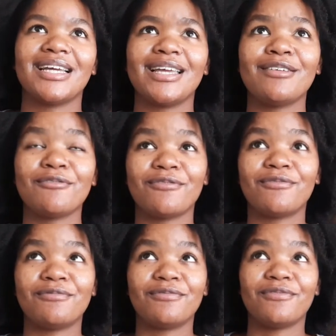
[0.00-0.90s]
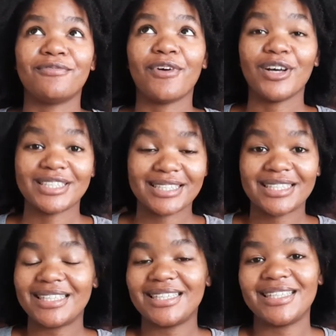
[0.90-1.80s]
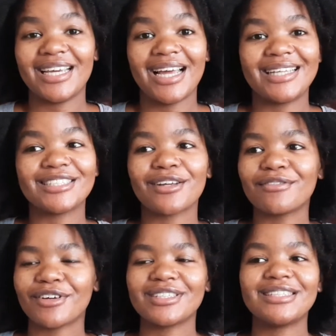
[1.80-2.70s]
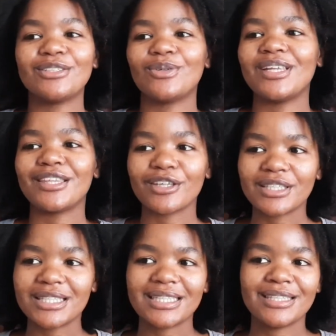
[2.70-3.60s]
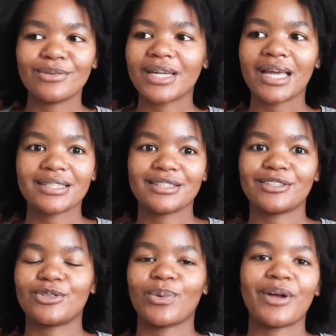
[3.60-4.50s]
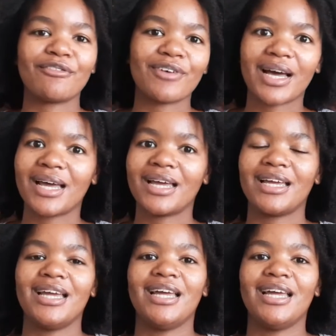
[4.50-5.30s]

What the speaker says: in varsity. I started varsity 2013, had access to Wi-Fi.